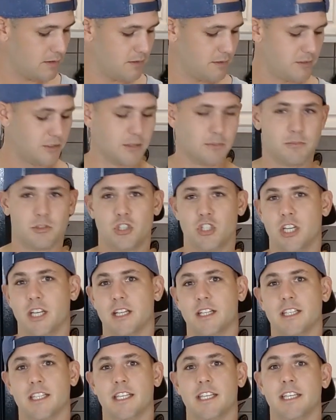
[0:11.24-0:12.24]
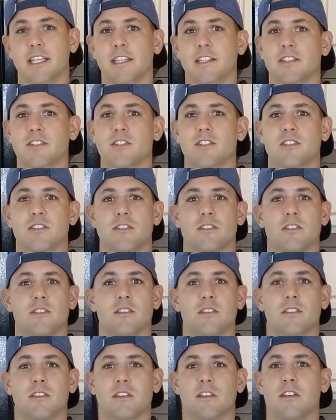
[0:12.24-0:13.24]
some chilies,
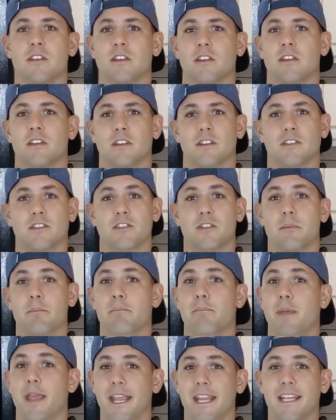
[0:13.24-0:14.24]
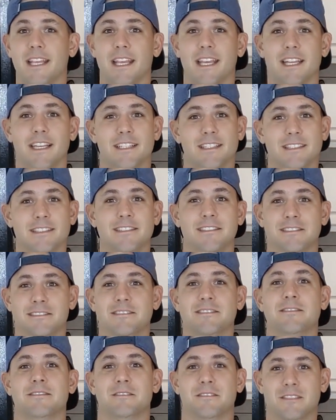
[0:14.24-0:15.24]
some bacon.
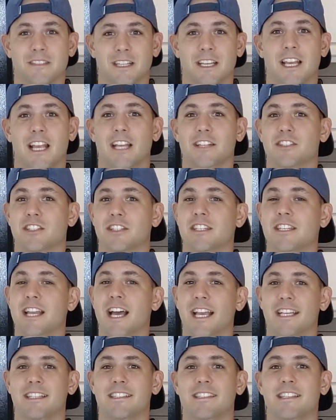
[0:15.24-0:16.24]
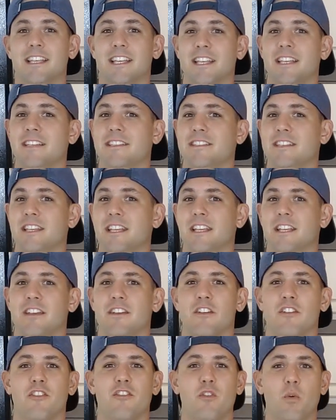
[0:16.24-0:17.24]
It's a nice, easy
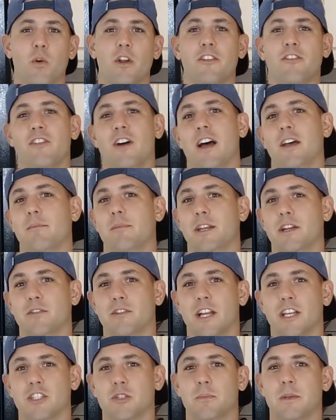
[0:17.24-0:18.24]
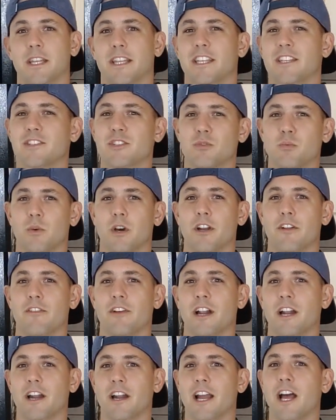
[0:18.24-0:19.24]
45-minute recipe. This is one of
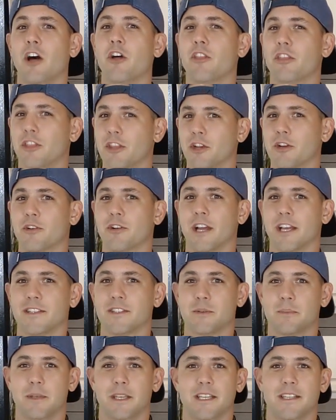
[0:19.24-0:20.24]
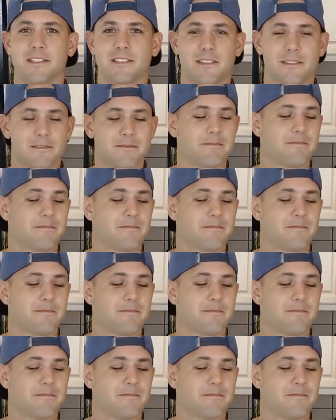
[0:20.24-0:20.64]
our healthier recipes,